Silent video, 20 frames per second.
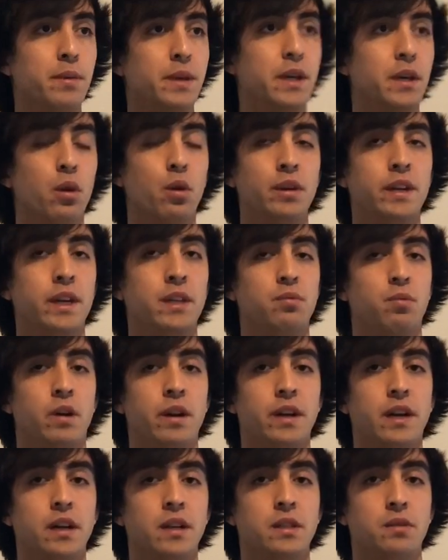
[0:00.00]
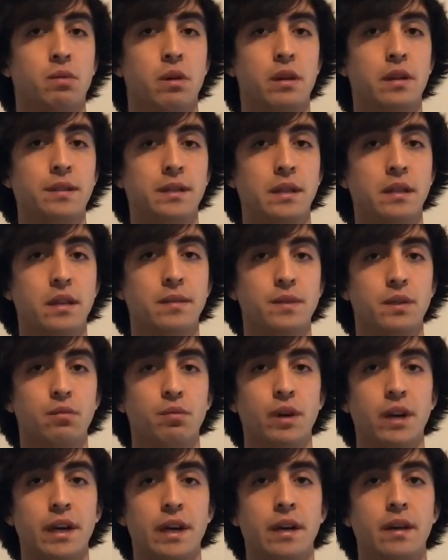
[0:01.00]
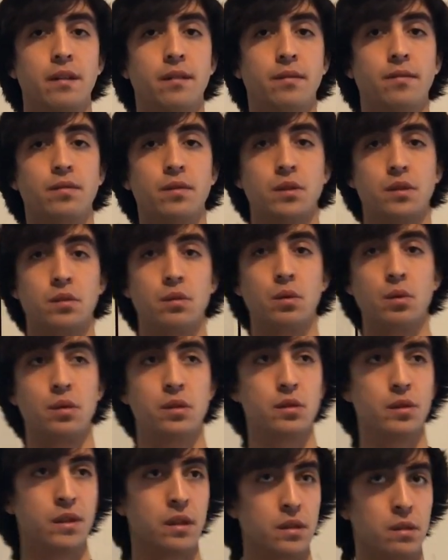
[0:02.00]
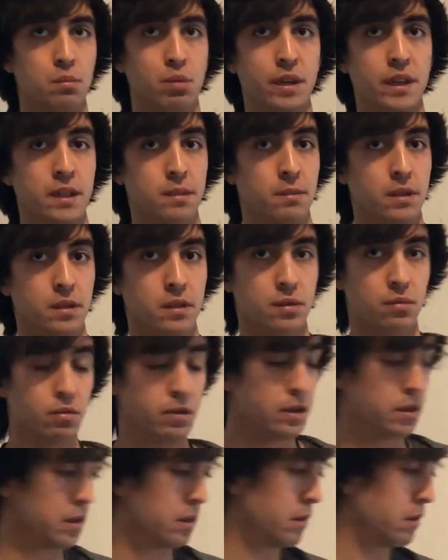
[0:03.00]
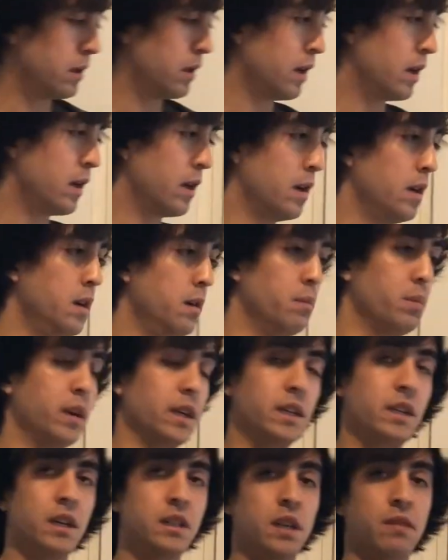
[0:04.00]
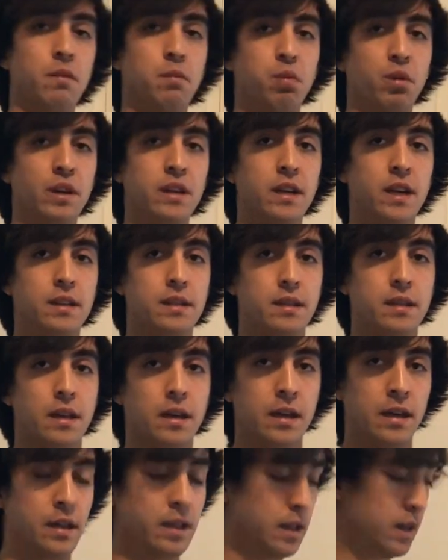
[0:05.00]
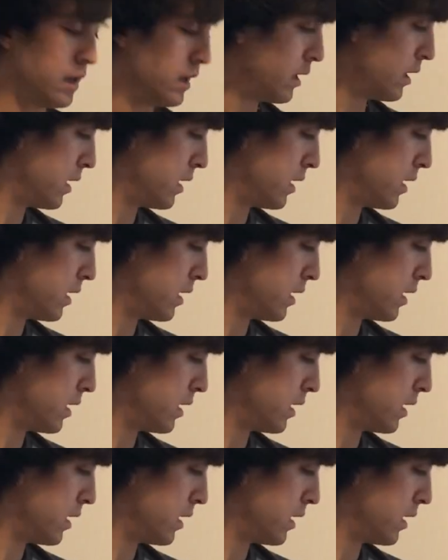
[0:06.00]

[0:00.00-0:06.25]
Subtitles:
He only has one gun as well, as he lives away for school, so he doesn't play as much as we do. But he does have a pretty nice gun.